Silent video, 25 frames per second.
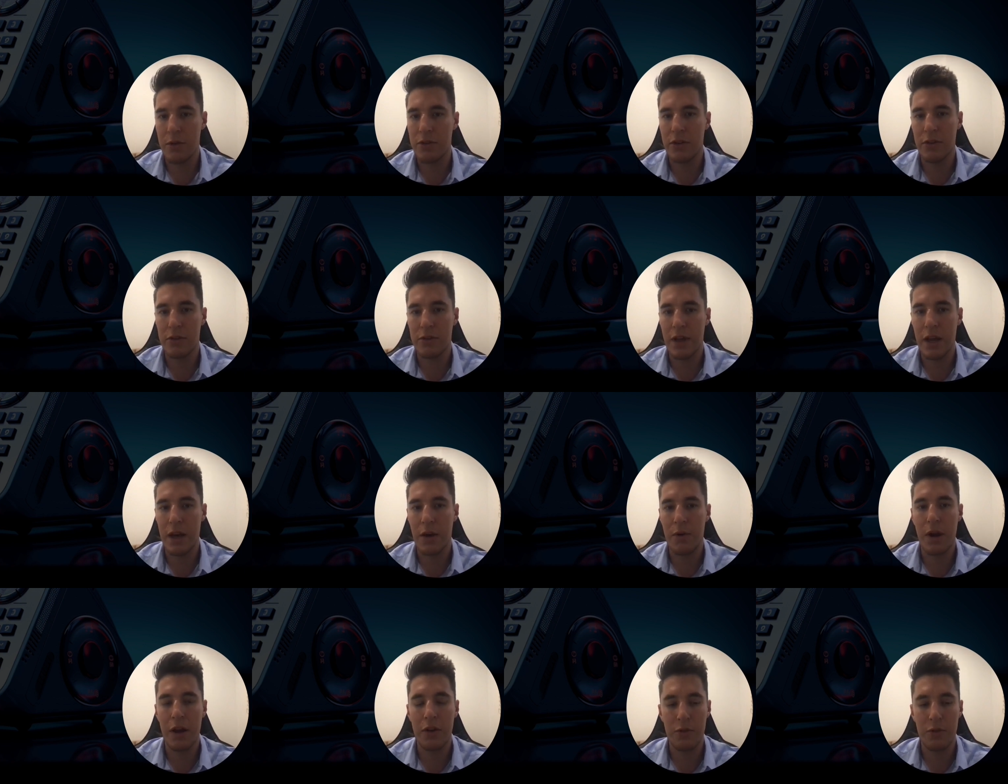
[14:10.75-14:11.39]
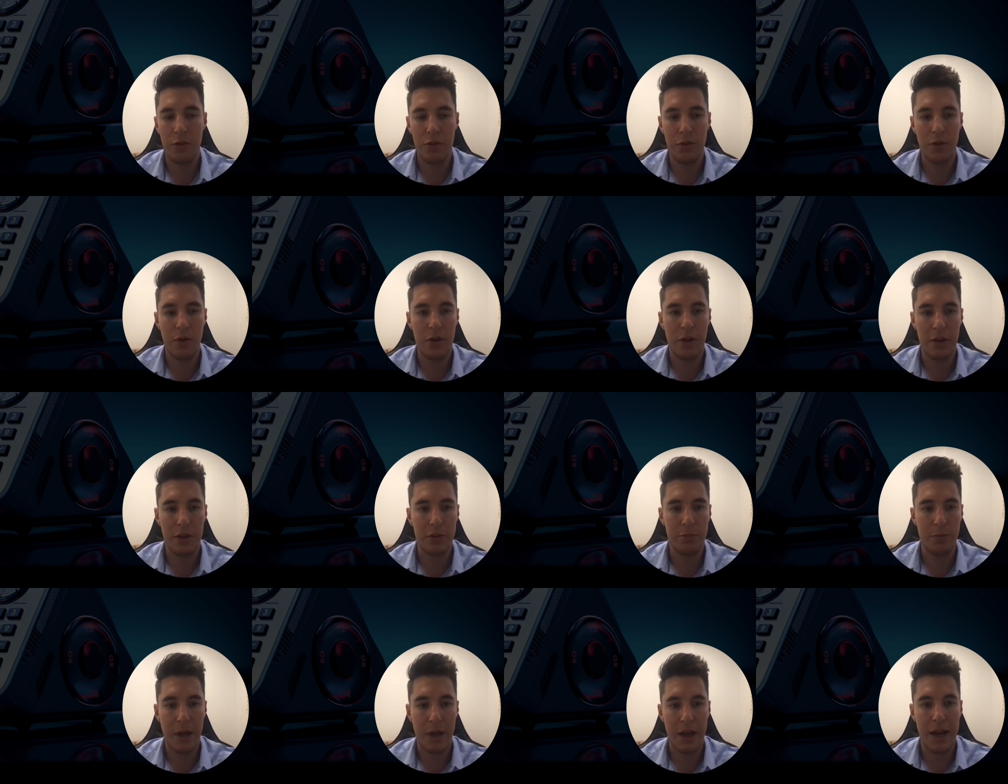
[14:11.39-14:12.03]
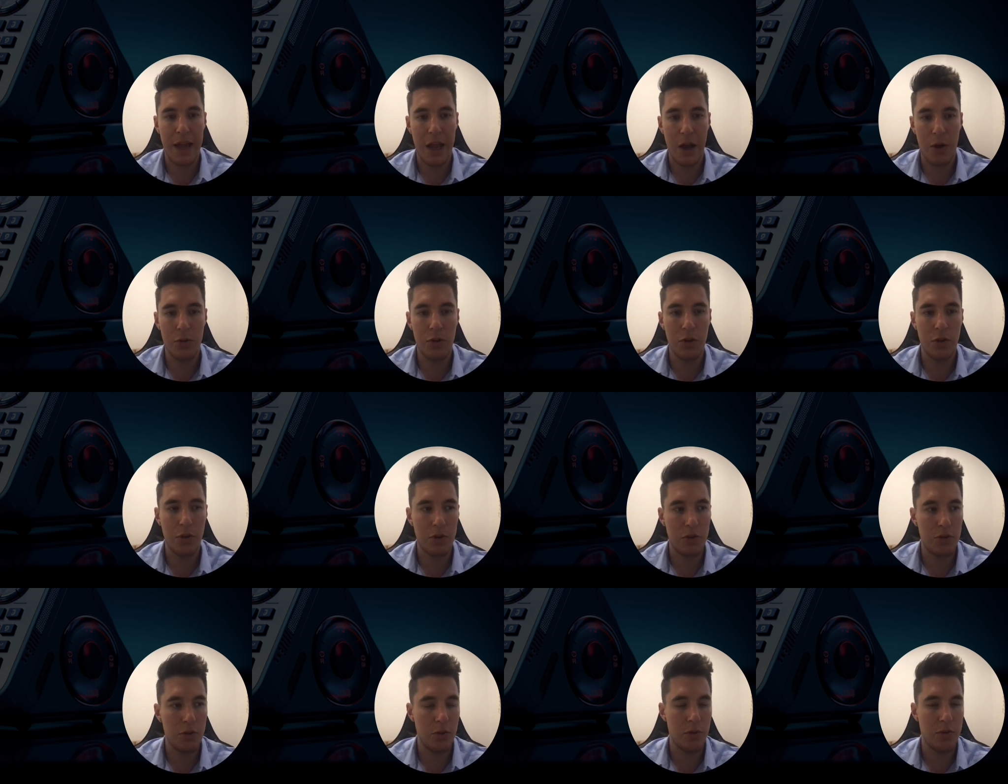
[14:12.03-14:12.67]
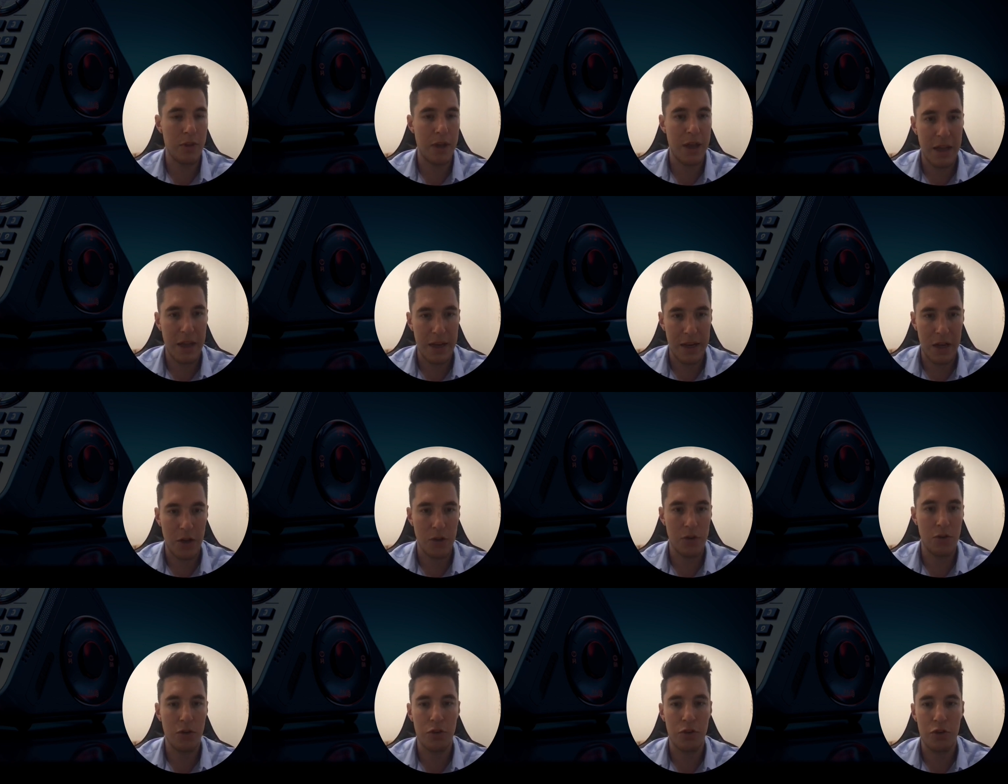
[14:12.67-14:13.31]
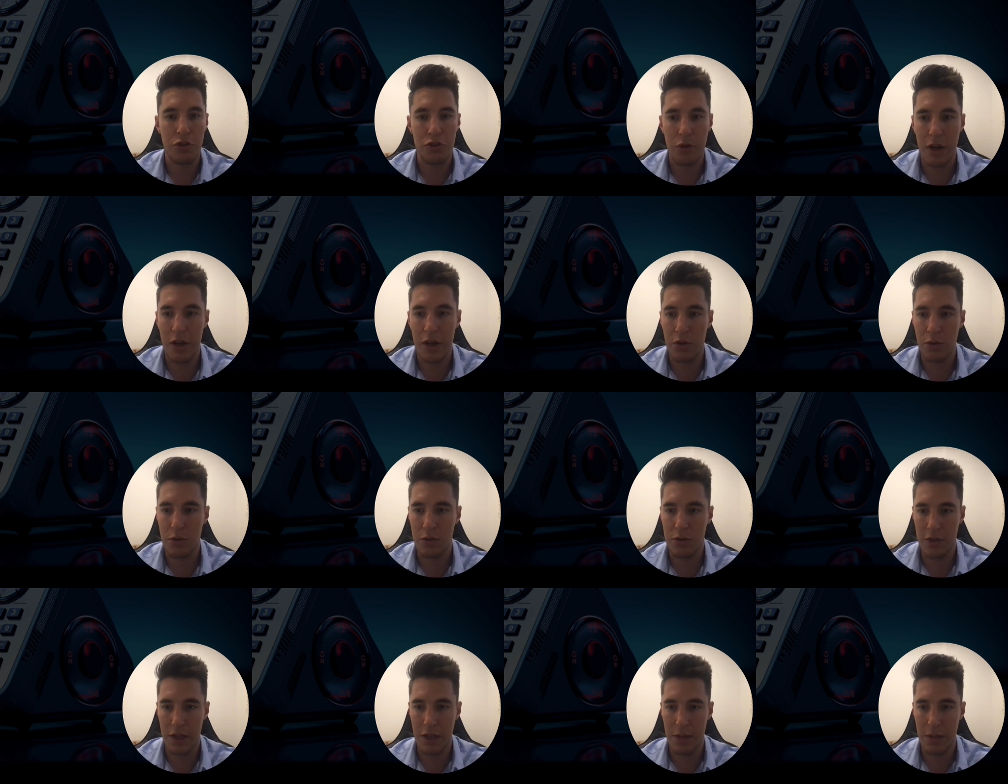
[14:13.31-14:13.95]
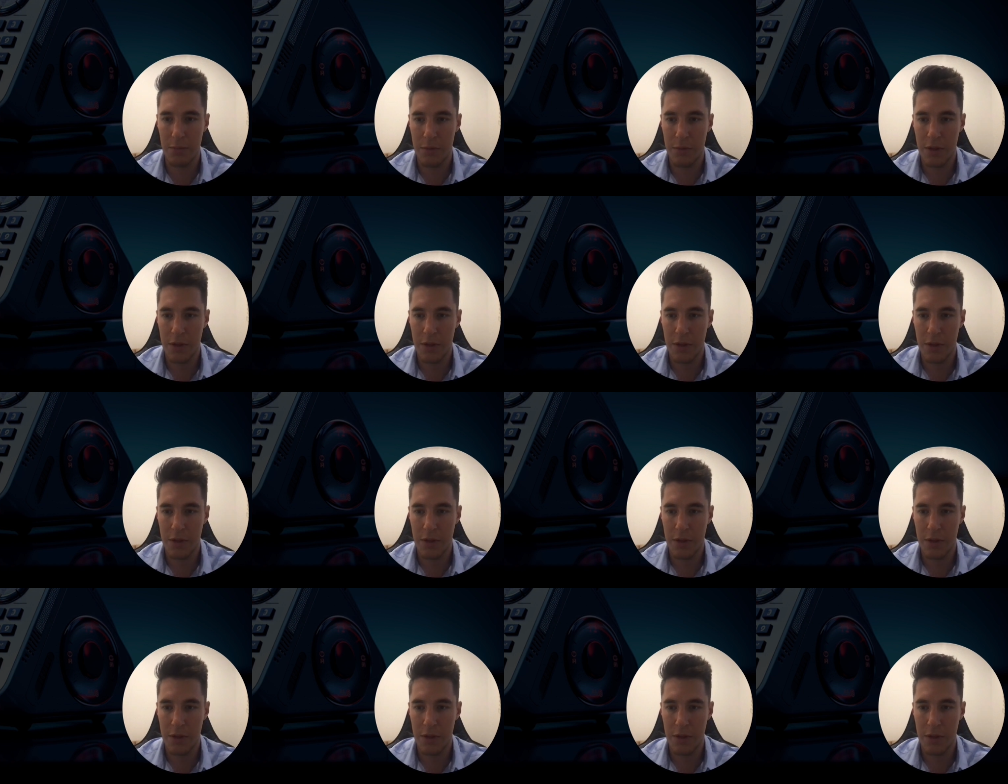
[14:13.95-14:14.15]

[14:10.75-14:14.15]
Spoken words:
Accelerator is going to explain how you can do that and how you can train your team.